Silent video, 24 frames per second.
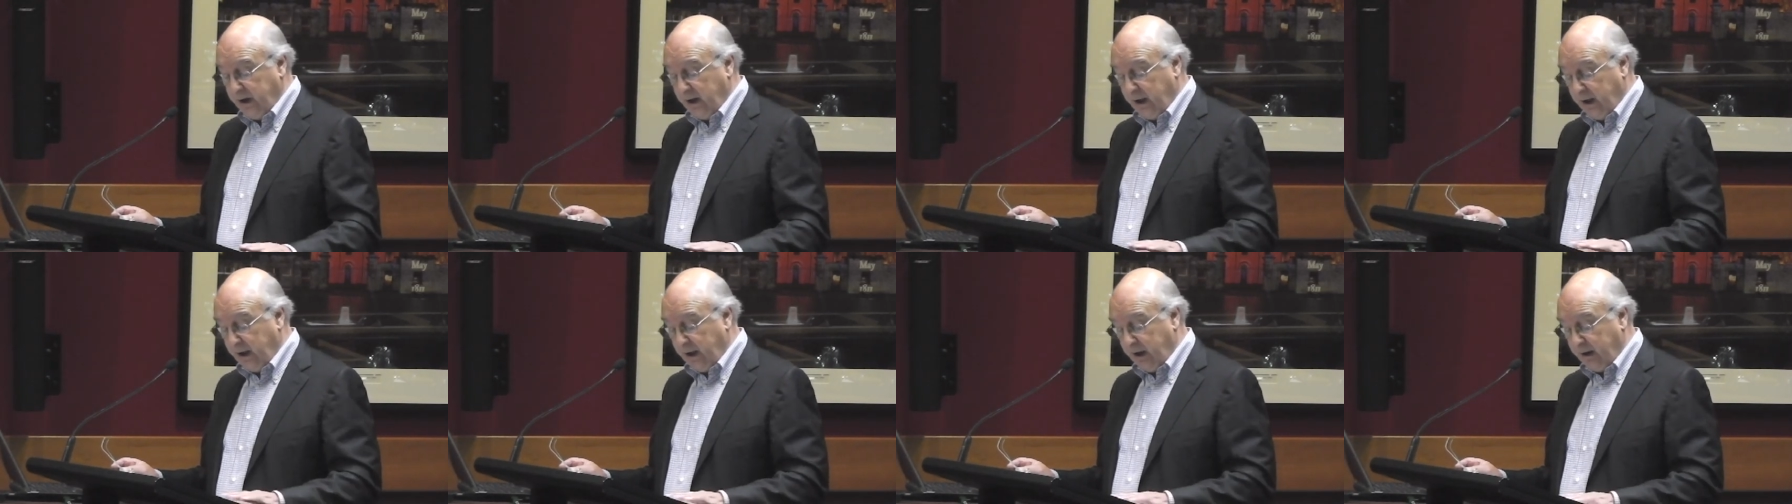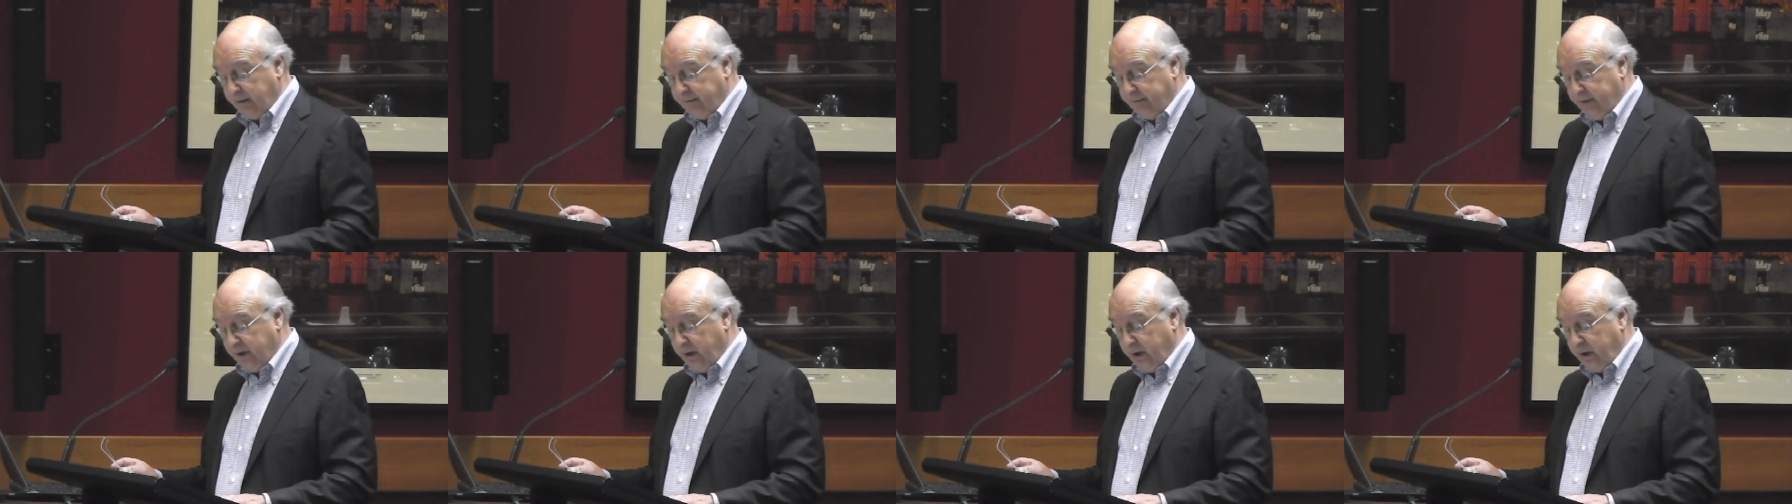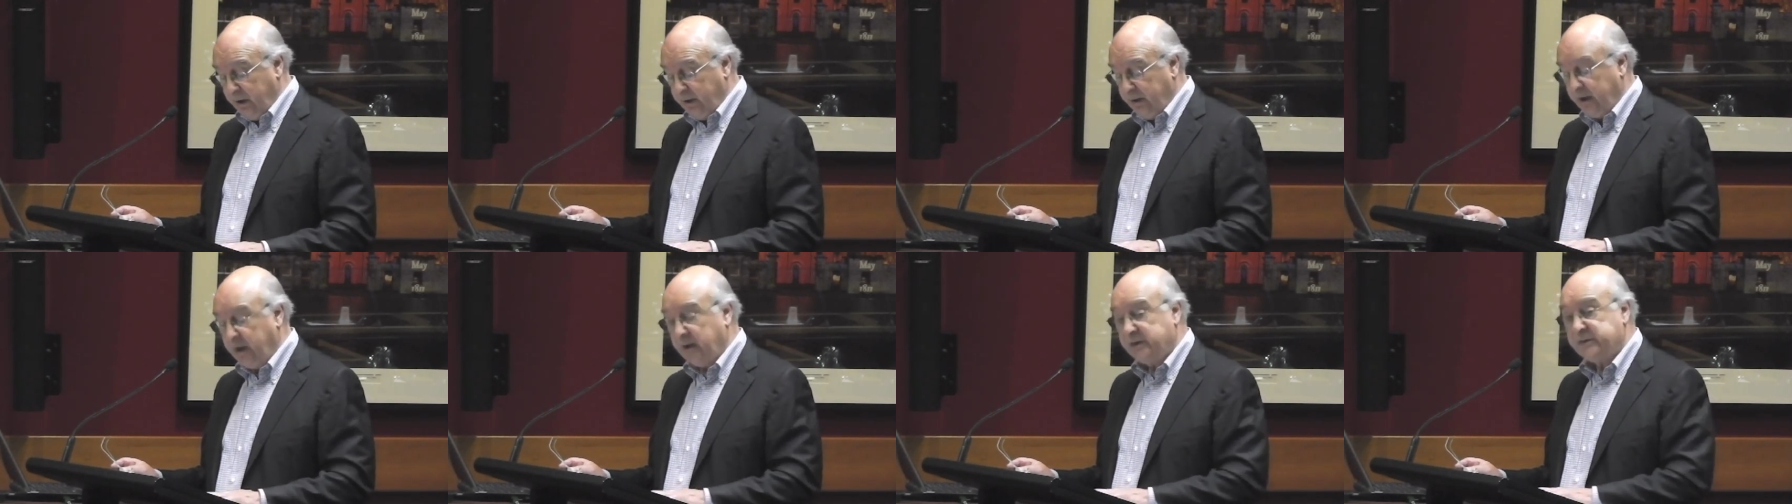um,
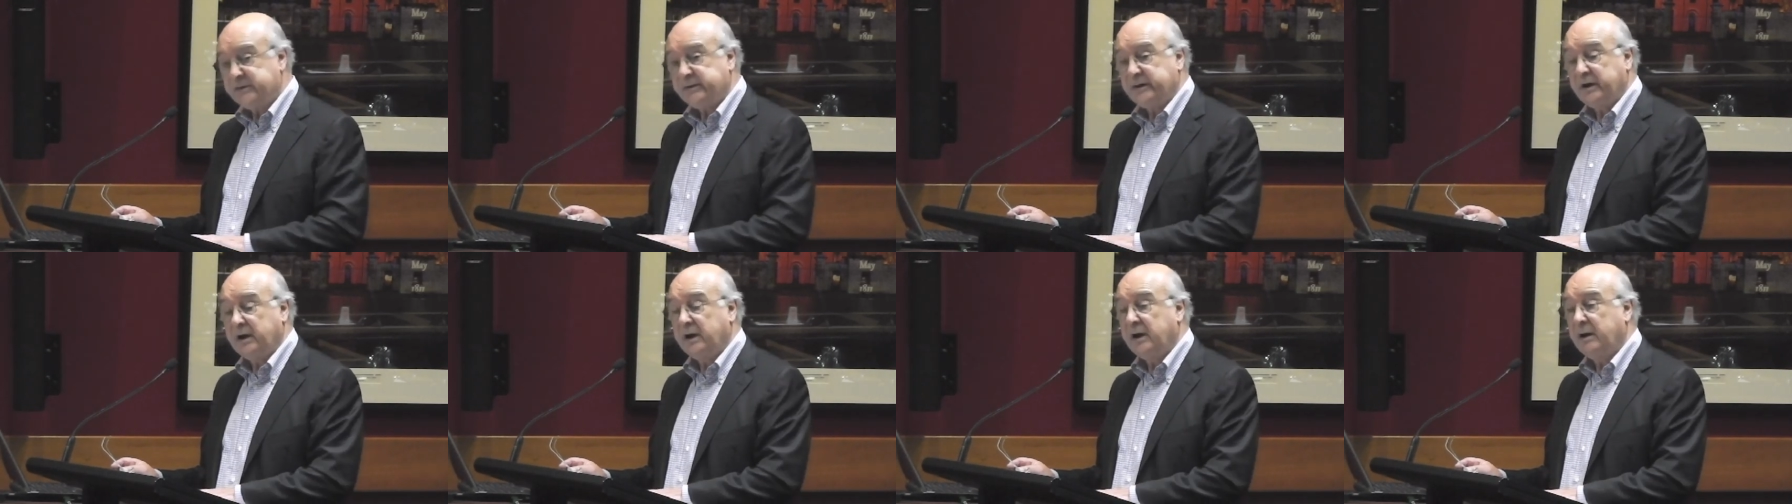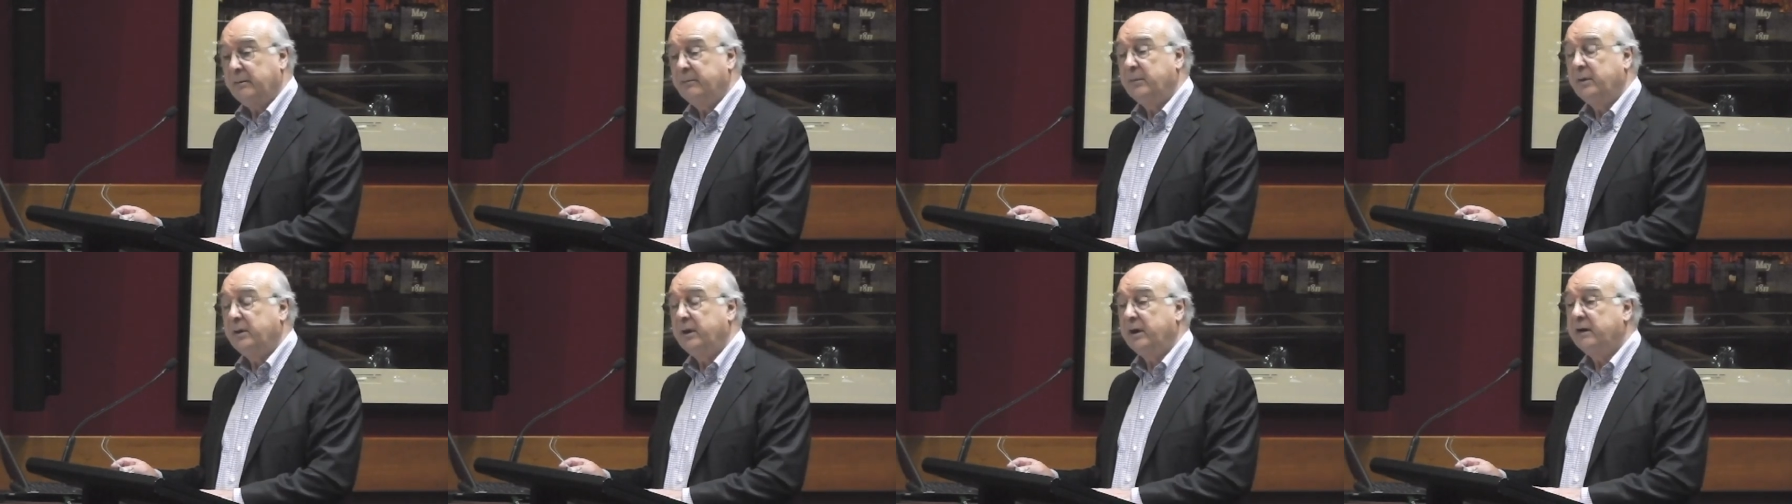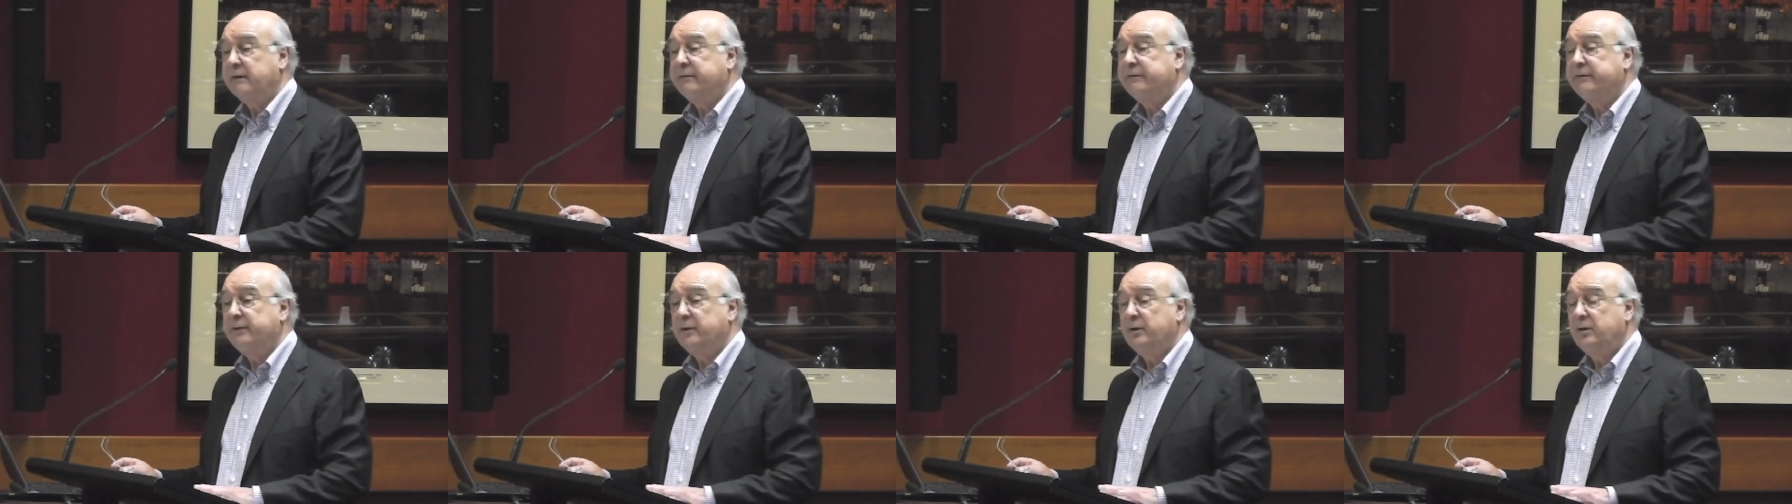that, um, that
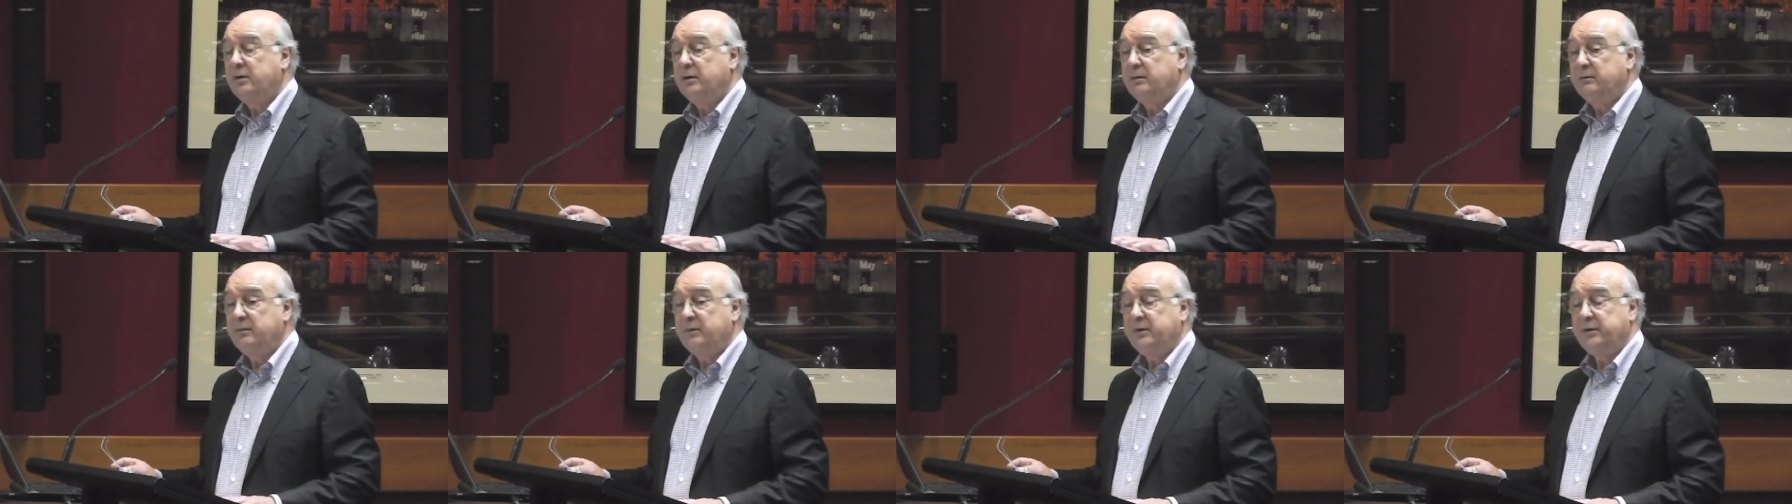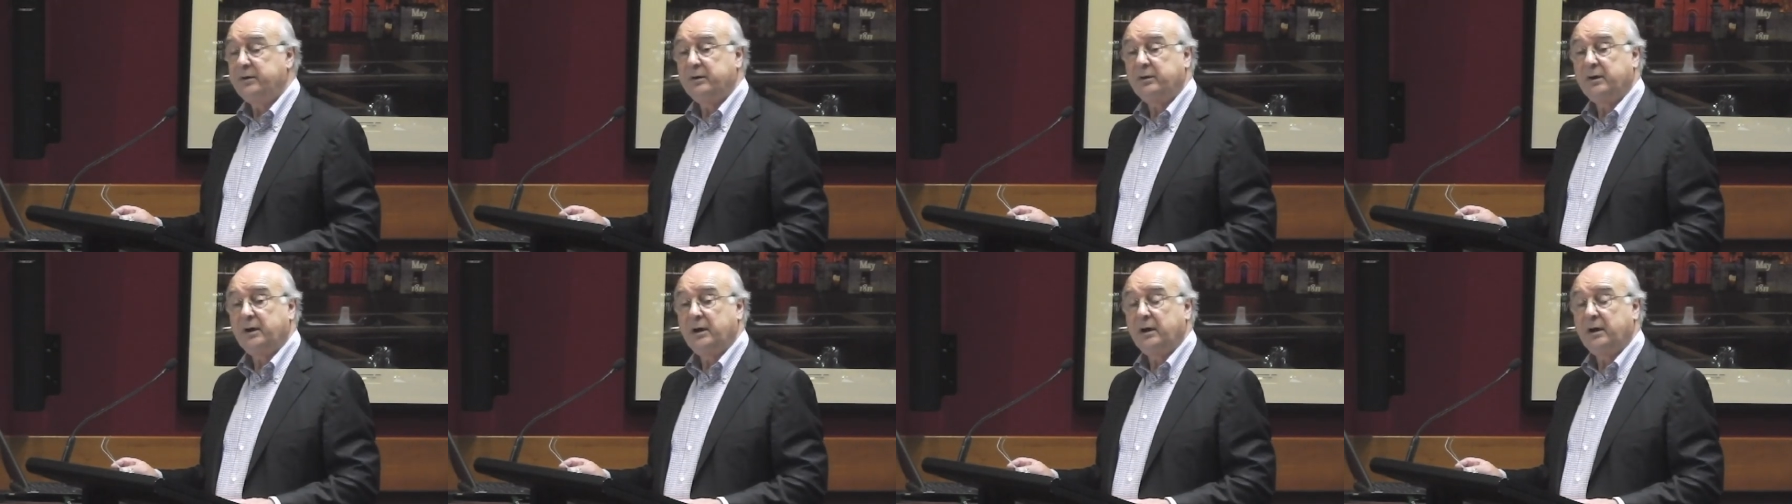affirmed